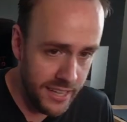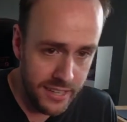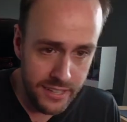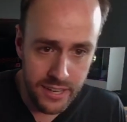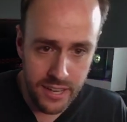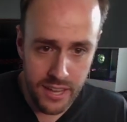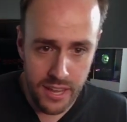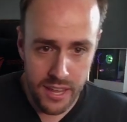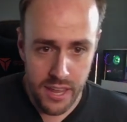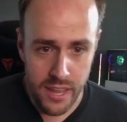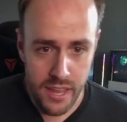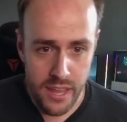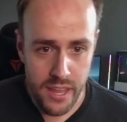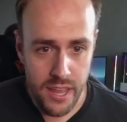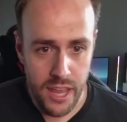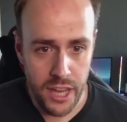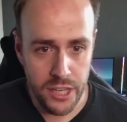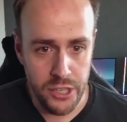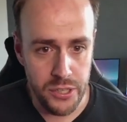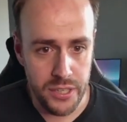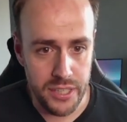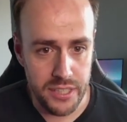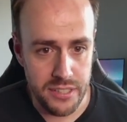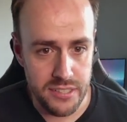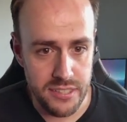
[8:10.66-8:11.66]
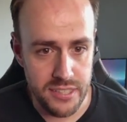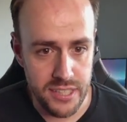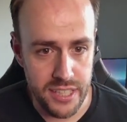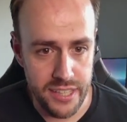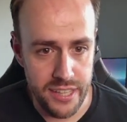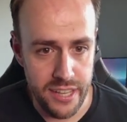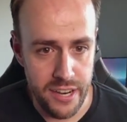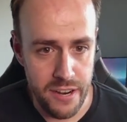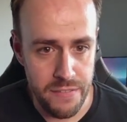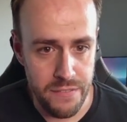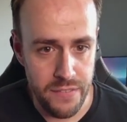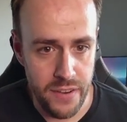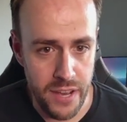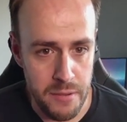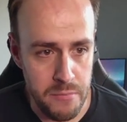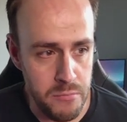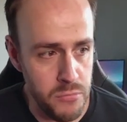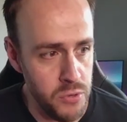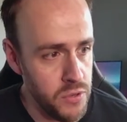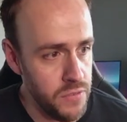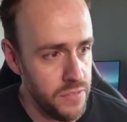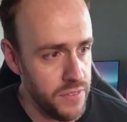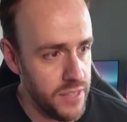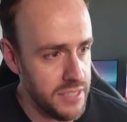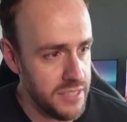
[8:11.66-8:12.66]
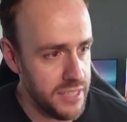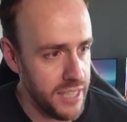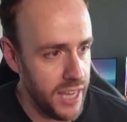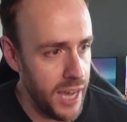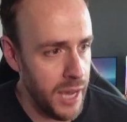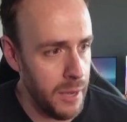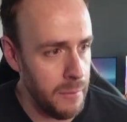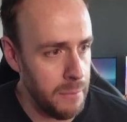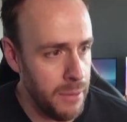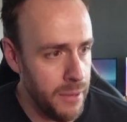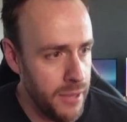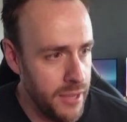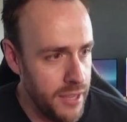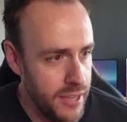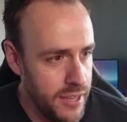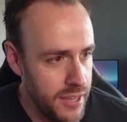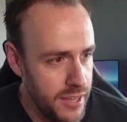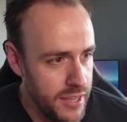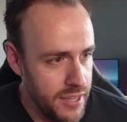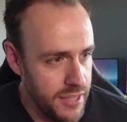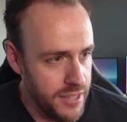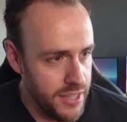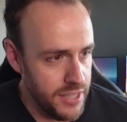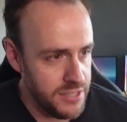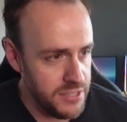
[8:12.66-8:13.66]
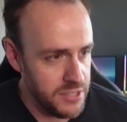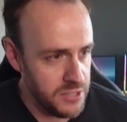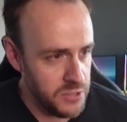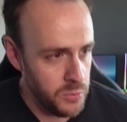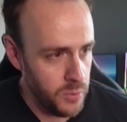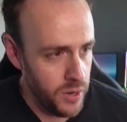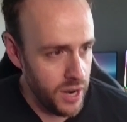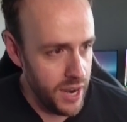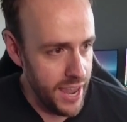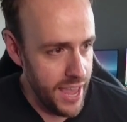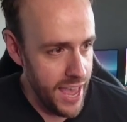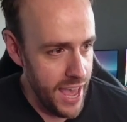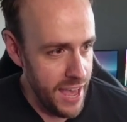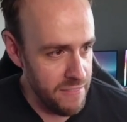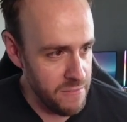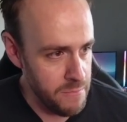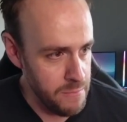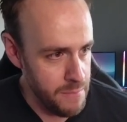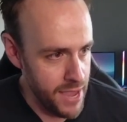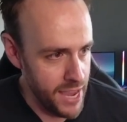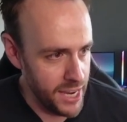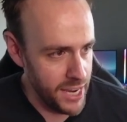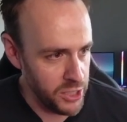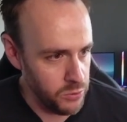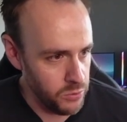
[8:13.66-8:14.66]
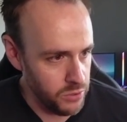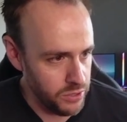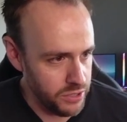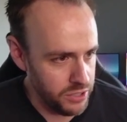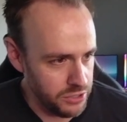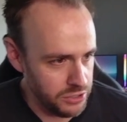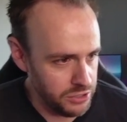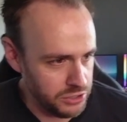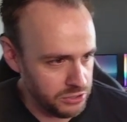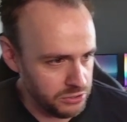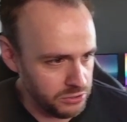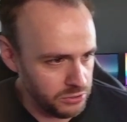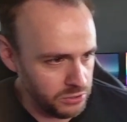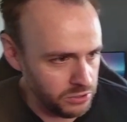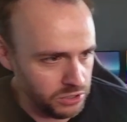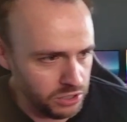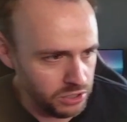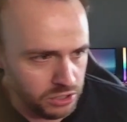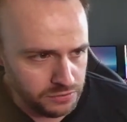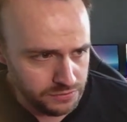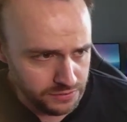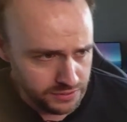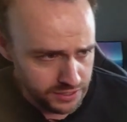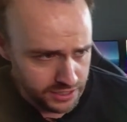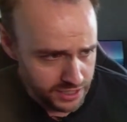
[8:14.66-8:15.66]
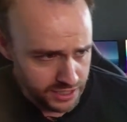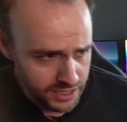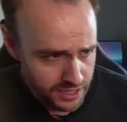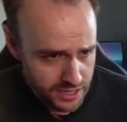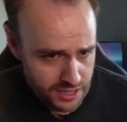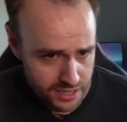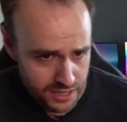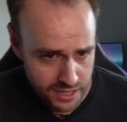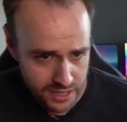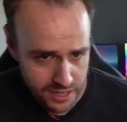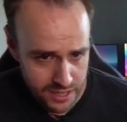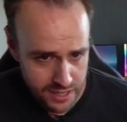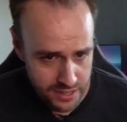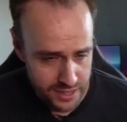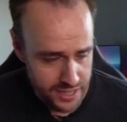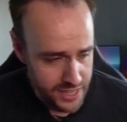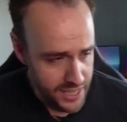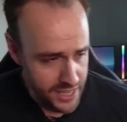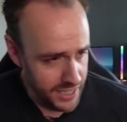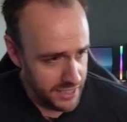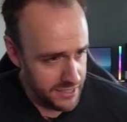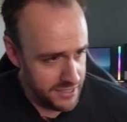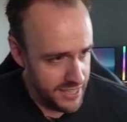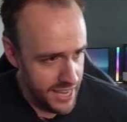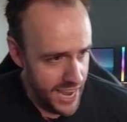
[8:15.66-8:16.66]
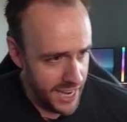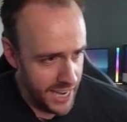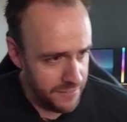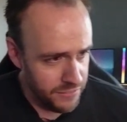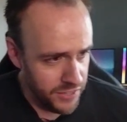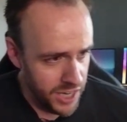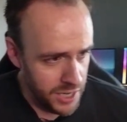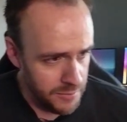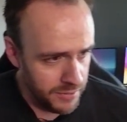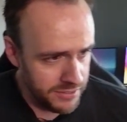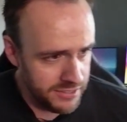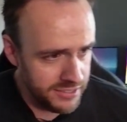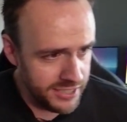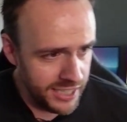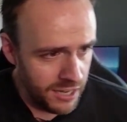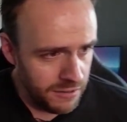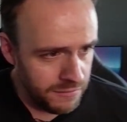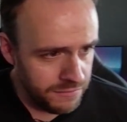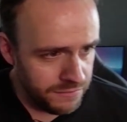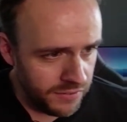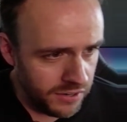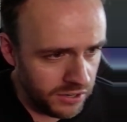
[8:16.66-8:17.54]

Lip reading: in, and you can see that if I move this up, this is where I have manual control over the exact frame. Let's see how